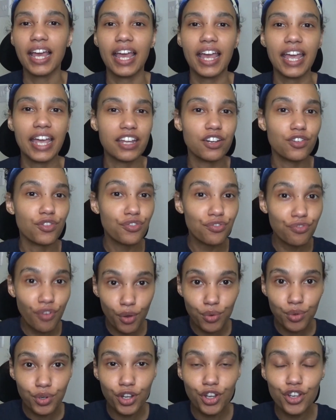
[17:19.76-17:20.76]
in
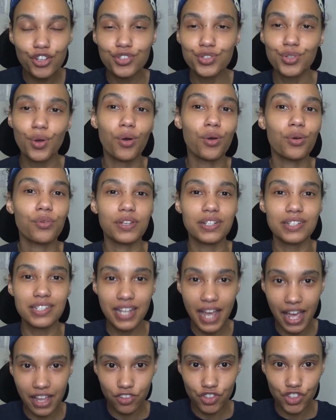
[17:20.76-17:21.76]
focus or
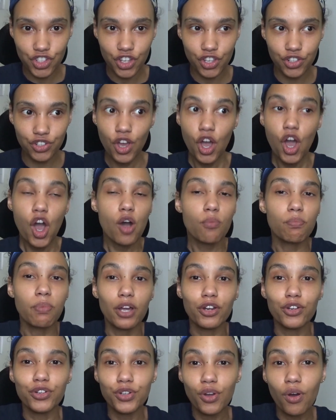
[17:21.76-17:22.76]
intention,
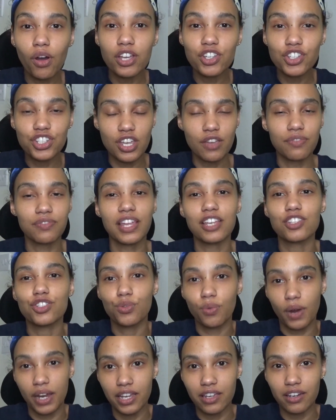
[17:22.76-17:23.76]
but not a shift that's
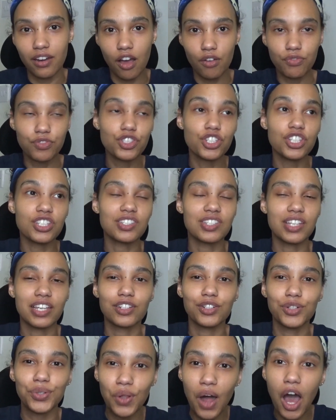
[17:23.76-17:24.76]
great enough to
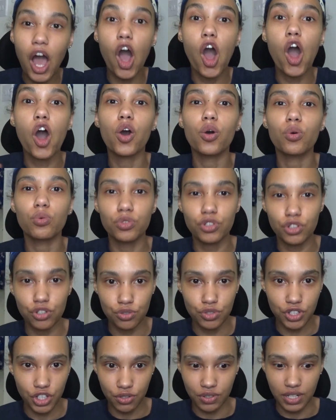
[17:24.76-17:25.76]
signal a whole
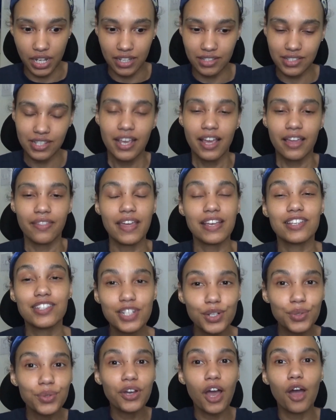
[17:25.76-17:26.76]
new unit. They're
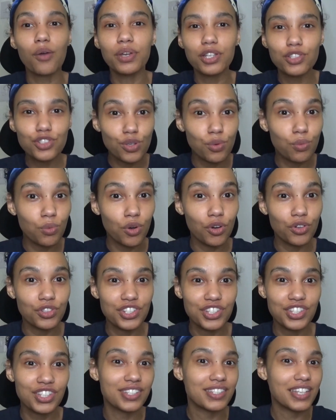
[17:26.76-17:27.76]
still going
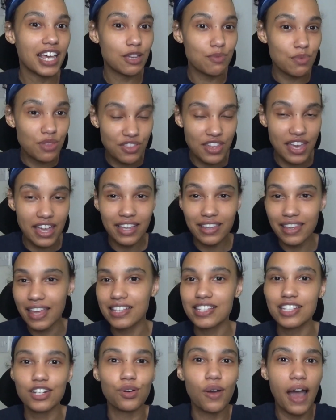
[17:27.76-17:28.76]
towards the same thing, they're
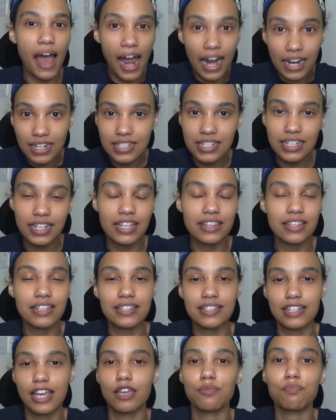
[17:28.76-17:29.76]
still acting in the
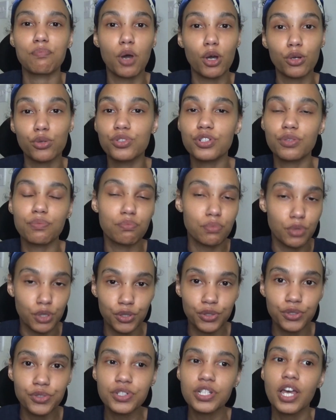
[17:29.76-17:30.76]
same mode and
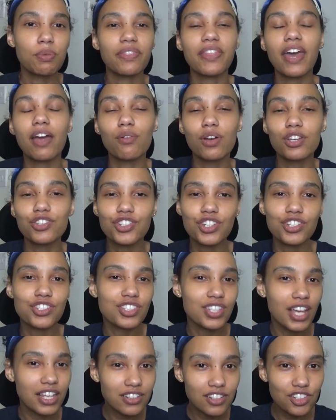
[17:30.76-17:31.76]
mood, but there are
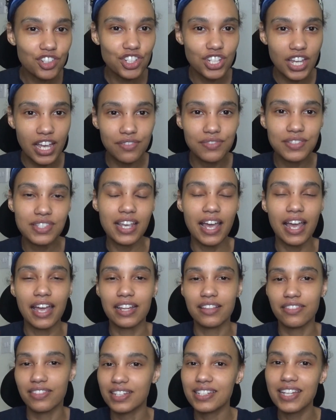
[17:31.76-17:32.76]
just subtle shifts
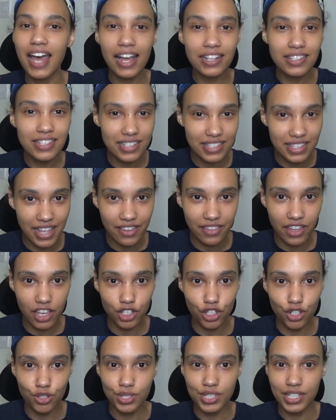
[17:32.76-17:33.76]
in the tactics that they're
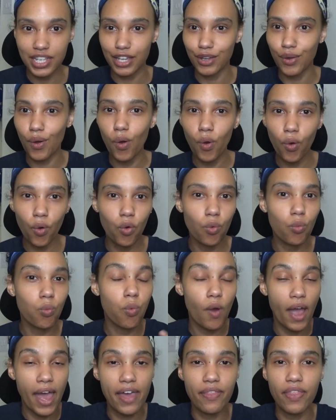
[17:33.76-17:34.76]
using or
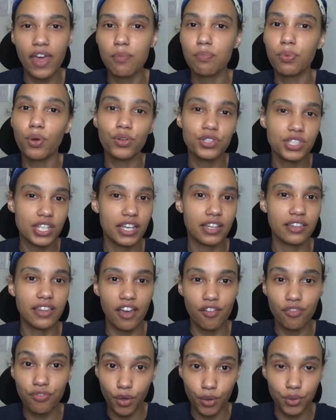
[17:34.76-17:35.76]
where they're putting
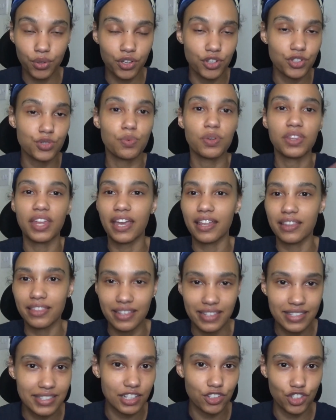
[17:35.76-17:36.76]
their focus within
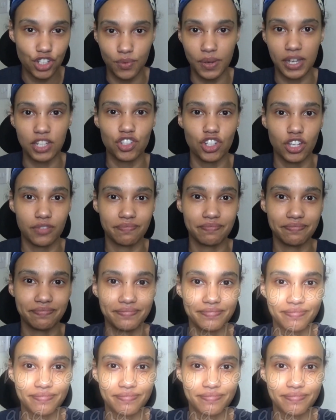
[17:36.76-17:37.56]
the situation.